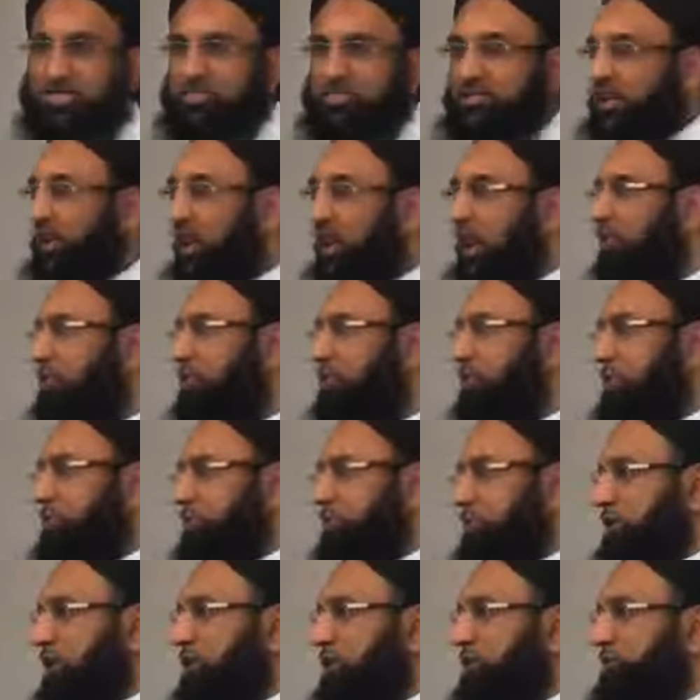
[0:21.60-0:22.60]
And Salahuddin
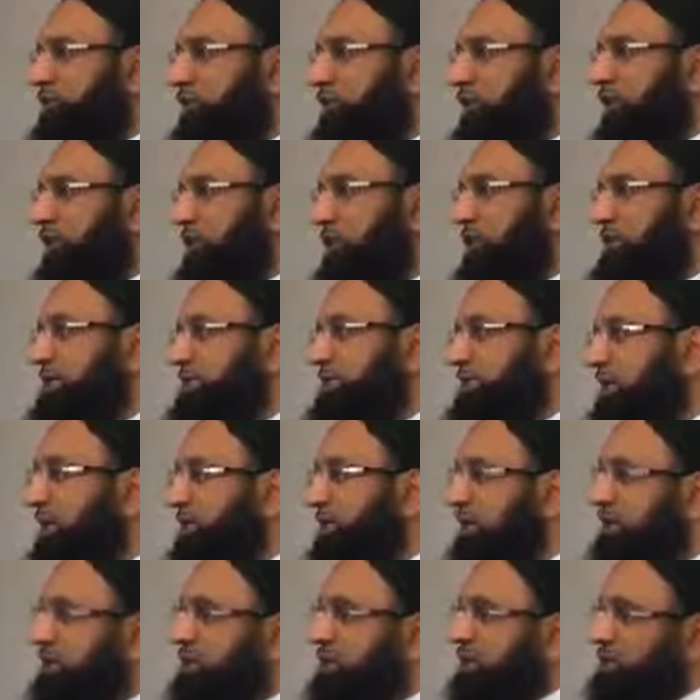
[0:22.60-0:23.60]
was known for his,
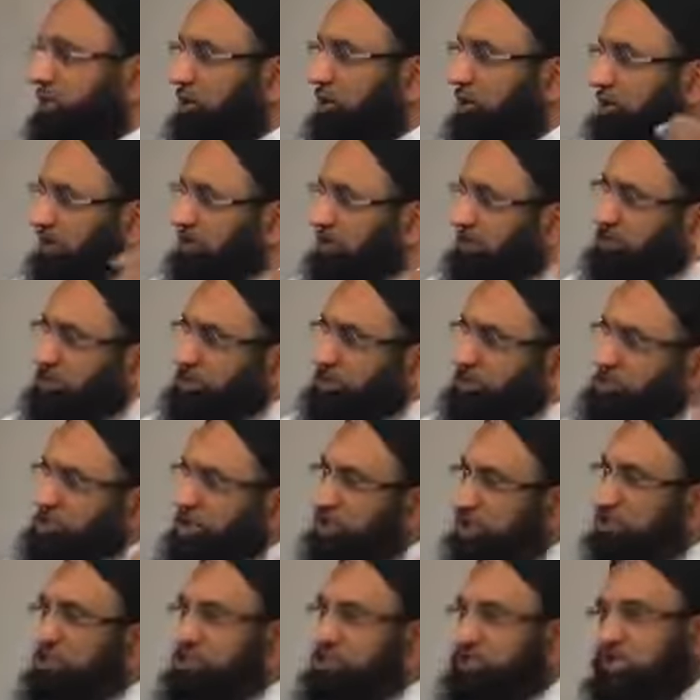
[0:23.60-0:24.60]
you know, his
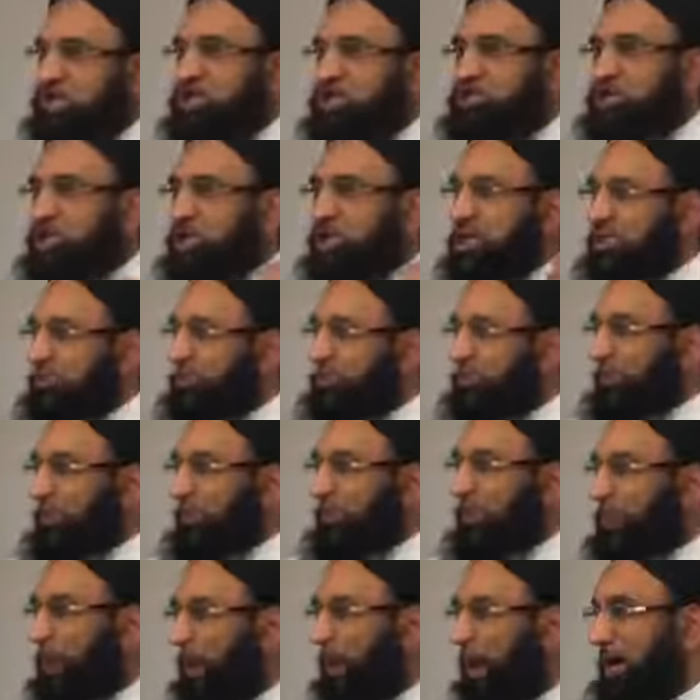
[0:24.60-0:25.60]
justice, his
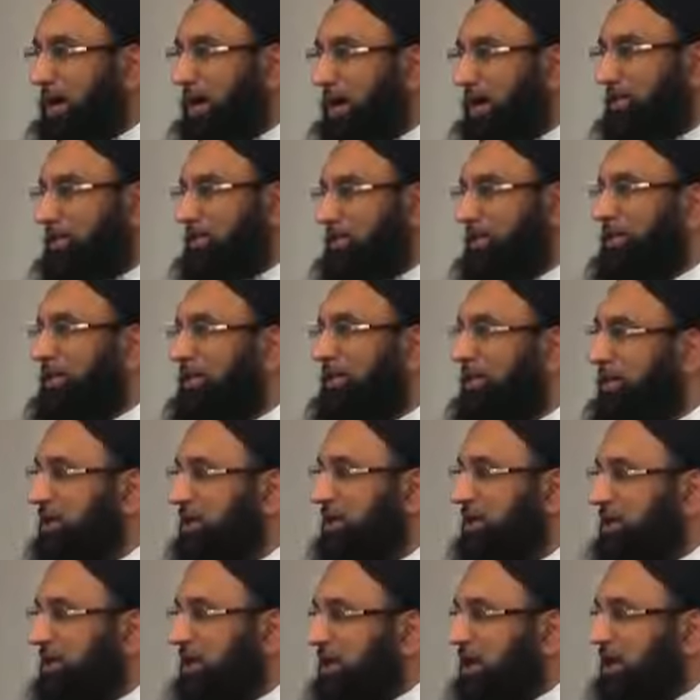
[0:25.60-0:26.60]
piety.
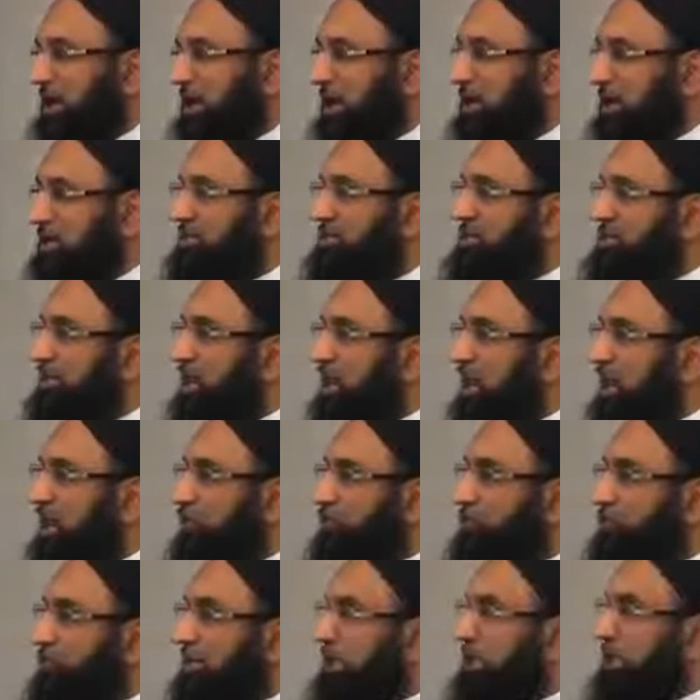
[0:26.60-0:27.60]
And
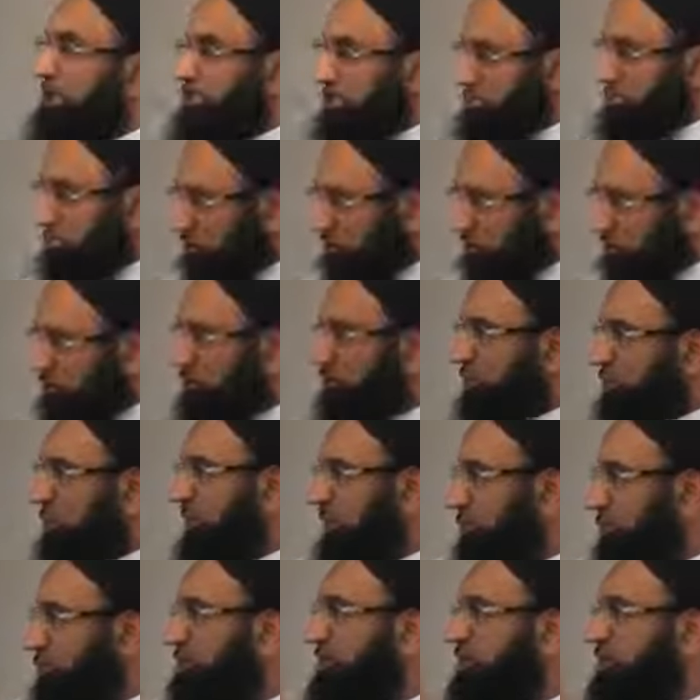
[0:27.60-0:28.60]
Salahuddin was also,
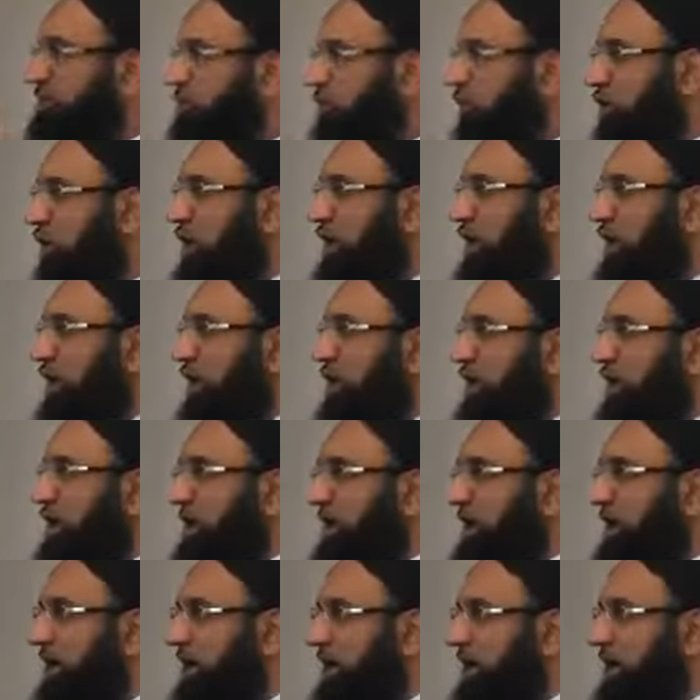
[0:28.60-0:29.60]
he was a scholar.
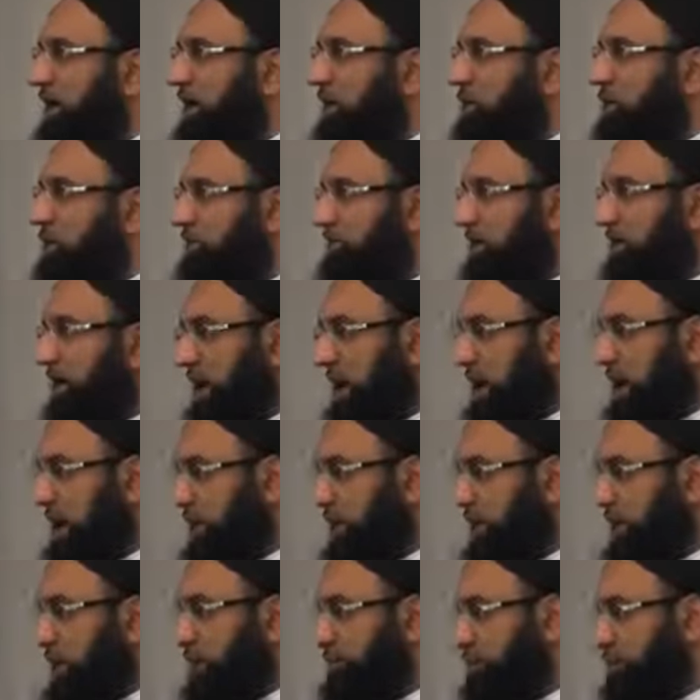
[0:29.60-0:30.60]
He was
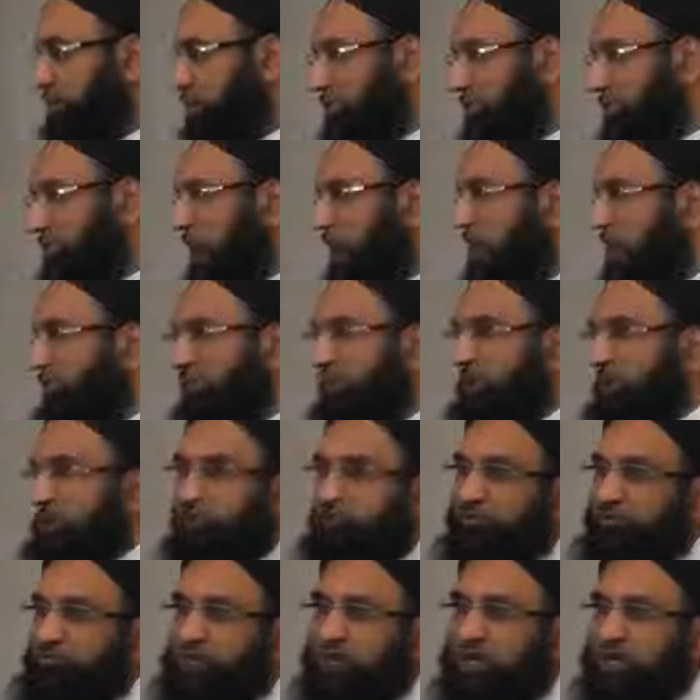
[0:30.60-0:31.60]
a Shafi
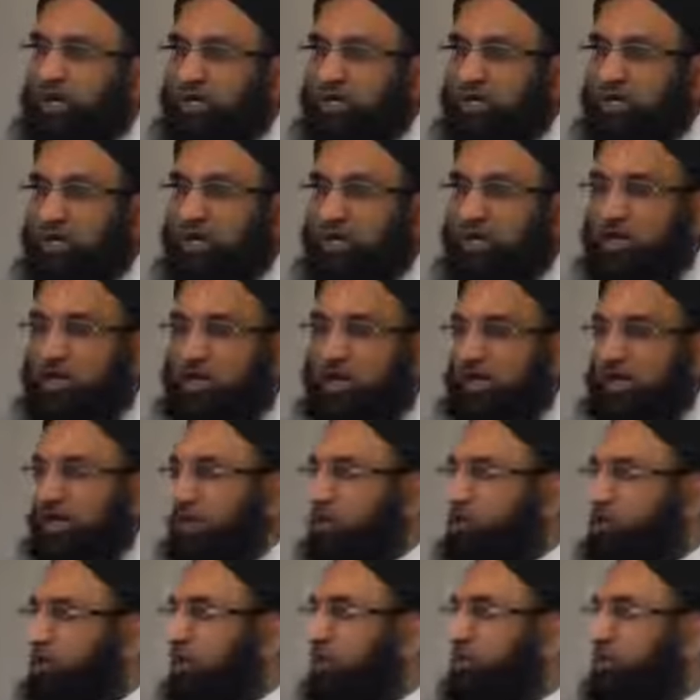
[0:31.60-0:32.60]
in fiqh. He
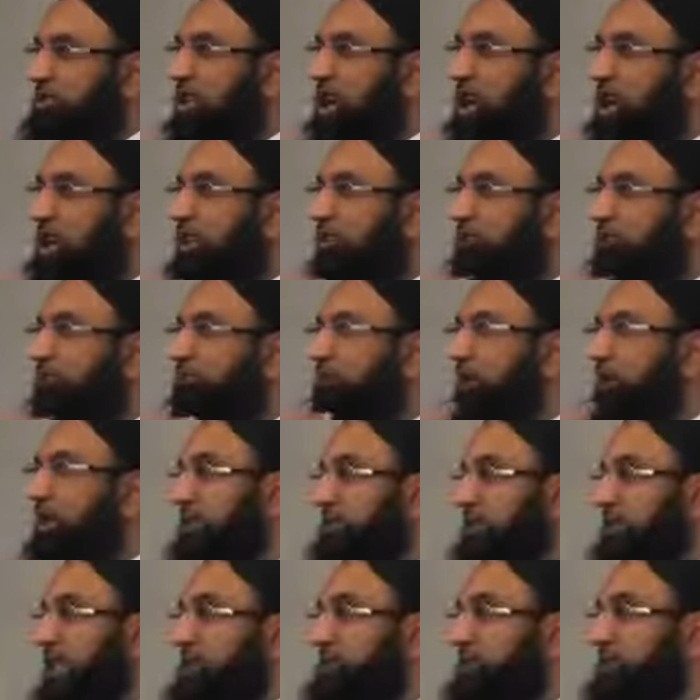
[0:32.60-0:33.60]
knew entire
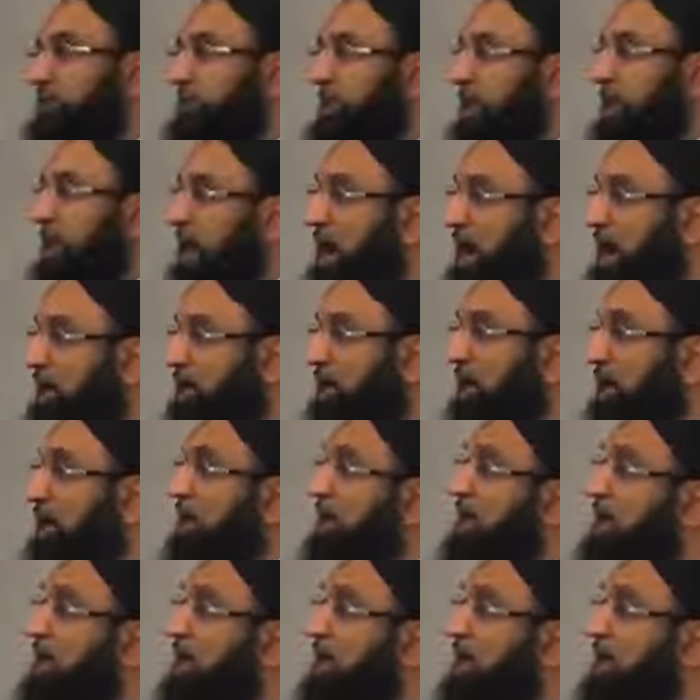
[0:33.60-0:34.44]
fiqh texts by heart.